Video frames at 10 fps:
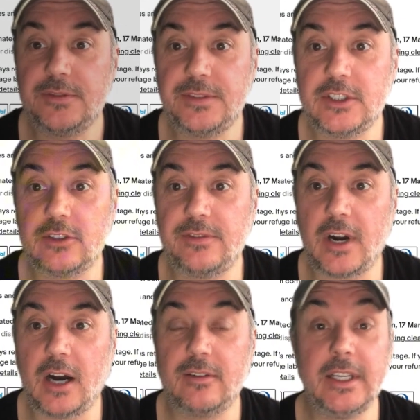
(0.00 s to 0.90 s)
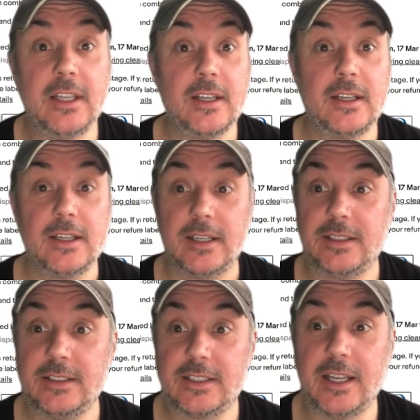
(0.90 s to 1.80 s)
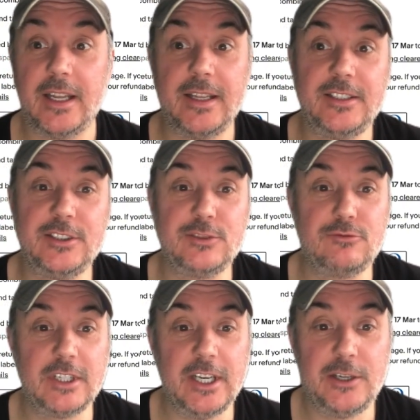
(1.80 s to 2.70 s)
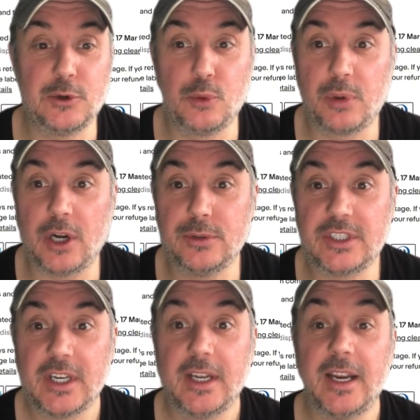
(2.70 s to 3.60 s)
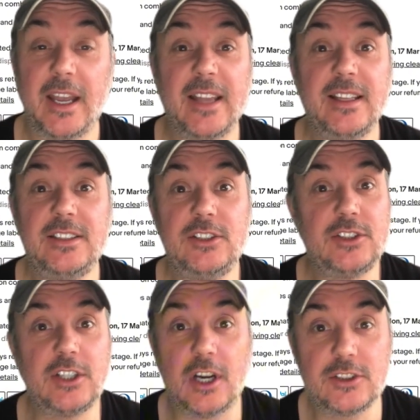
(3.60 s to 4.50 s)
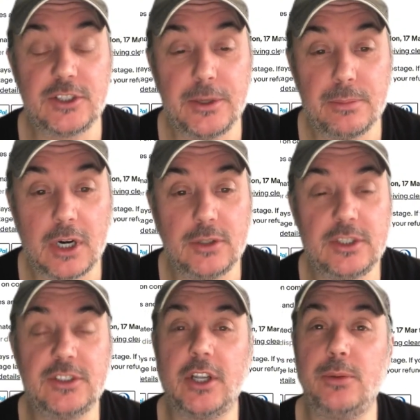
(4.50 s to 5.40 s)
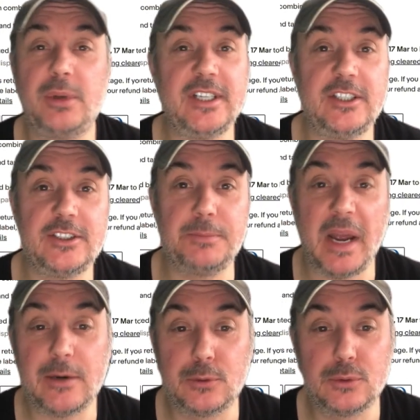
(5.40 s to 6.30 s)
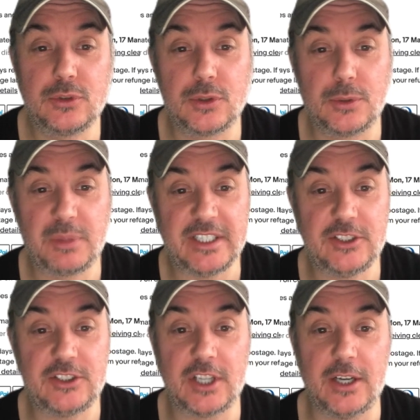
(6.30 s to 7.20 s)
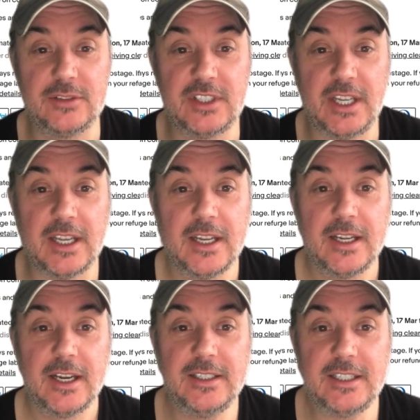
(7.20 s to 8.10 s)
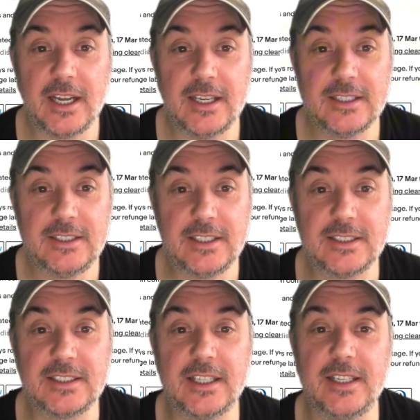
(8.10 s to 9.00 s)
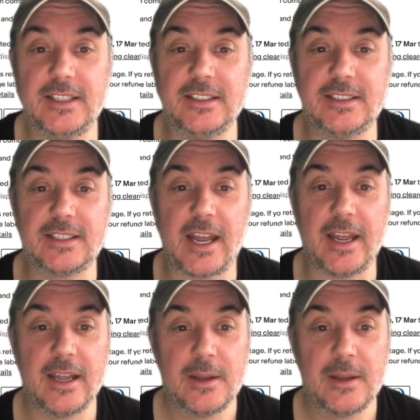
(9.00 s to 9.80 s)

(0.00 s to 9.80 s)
for Trifari. As you can see here, this is a really cool brooch. And again, this is just a costume brooch. There's no precious metals or precious stones in it. As you can see, this is set